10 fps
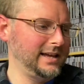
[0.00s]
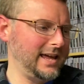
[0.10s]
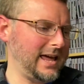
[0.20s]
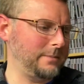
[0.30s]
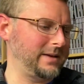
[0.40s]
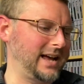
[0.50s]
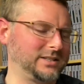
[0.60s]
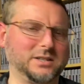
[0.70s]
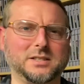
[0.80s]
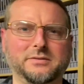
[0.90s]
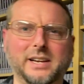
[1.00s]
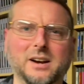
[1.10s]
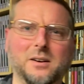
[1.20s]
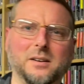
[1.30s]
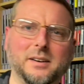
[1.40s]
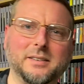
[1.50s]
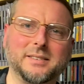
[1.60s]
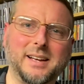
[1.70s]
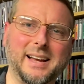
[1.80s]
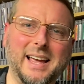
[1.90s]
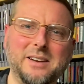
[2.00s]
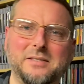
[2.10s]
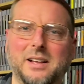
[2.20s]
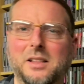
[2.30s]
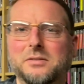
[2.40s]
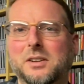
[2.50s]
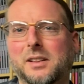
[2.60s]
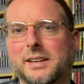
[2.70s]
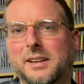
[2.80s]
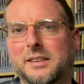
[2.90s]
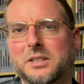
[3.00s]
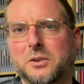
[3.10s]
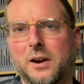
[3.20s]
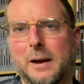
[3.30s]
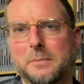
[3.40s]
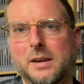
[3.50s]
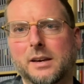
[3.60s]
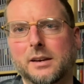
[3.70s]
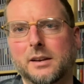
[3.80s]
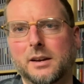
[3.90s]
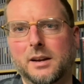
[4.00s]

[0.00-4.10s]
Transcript: Yeah, Masters of Terror. I kind of I love collecting these crappy,